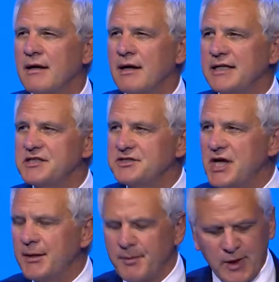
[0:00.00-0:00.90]
Ladies and
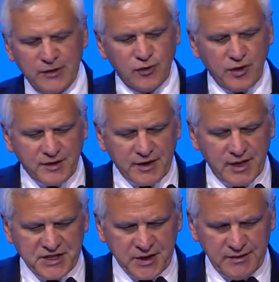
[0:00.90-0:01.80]
gentlemen, to the
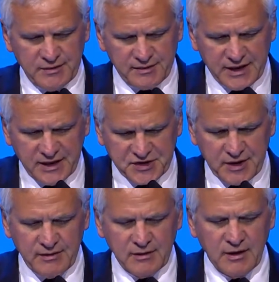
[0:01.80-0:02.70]

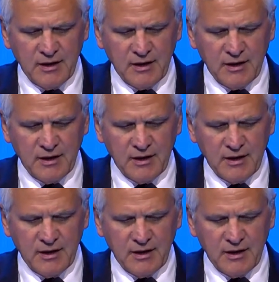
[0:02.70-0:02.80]
tradition